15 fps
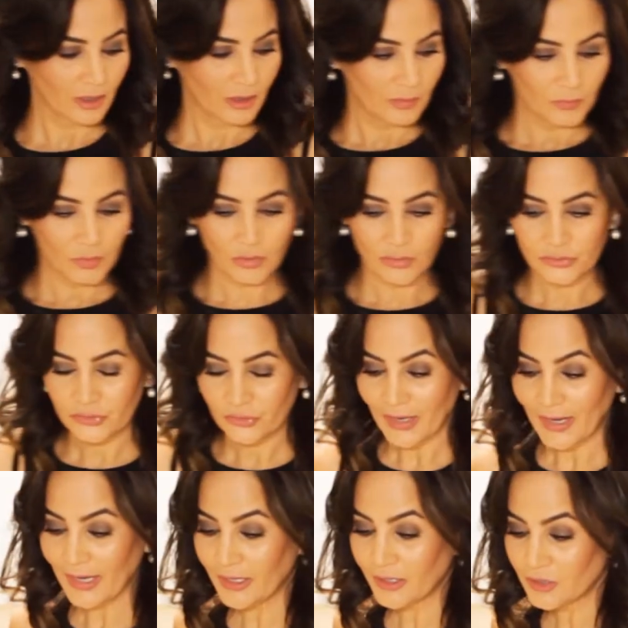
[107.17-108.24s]
I'm going to
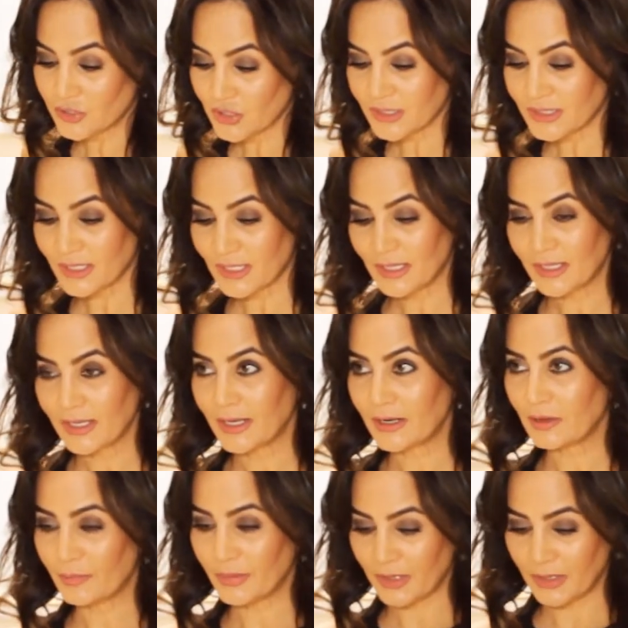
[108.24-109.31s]
add in just a
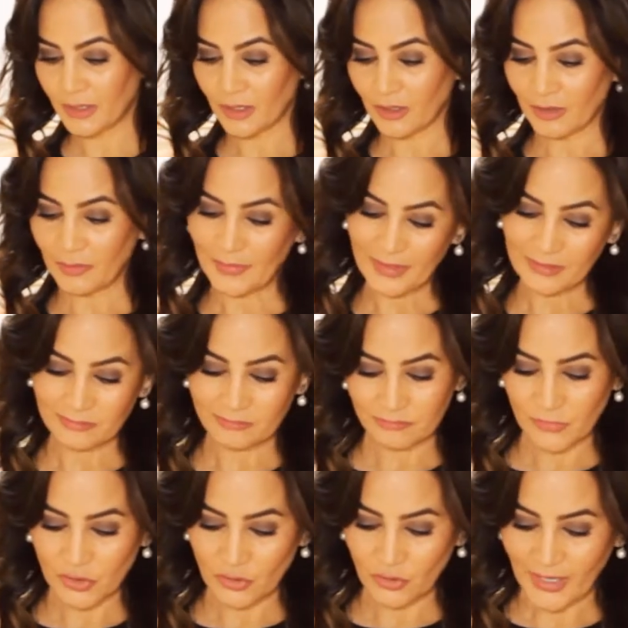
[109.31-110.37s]
little bit, about
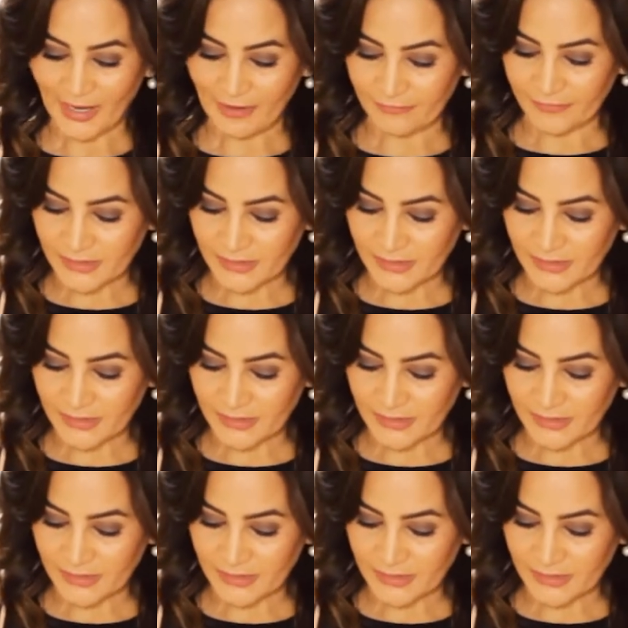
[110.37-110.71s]
half a